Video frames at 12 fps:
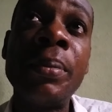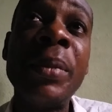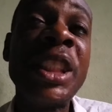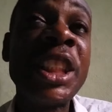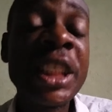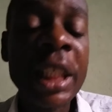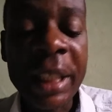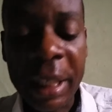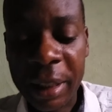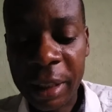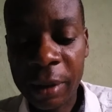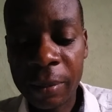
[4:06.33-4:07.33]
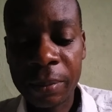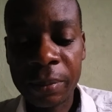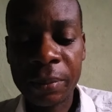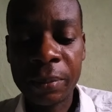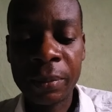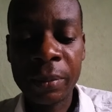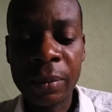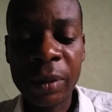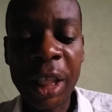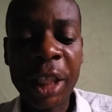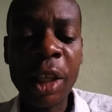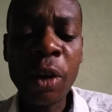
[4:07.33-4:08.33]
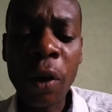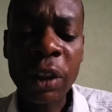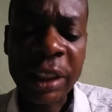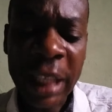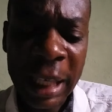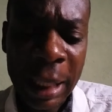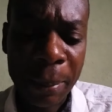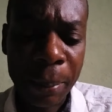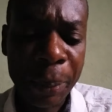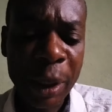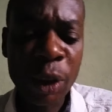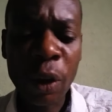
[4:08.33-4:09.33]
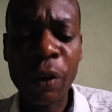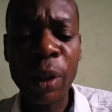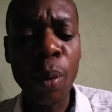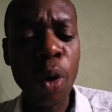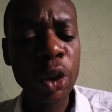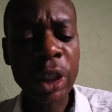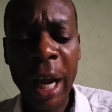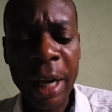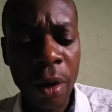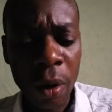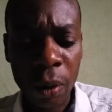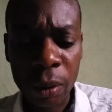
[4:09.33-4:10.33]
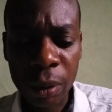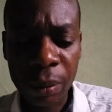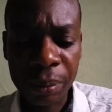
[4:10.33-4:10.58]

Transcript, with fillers: Melchizedek, the king of Salem, prince of the Most High God,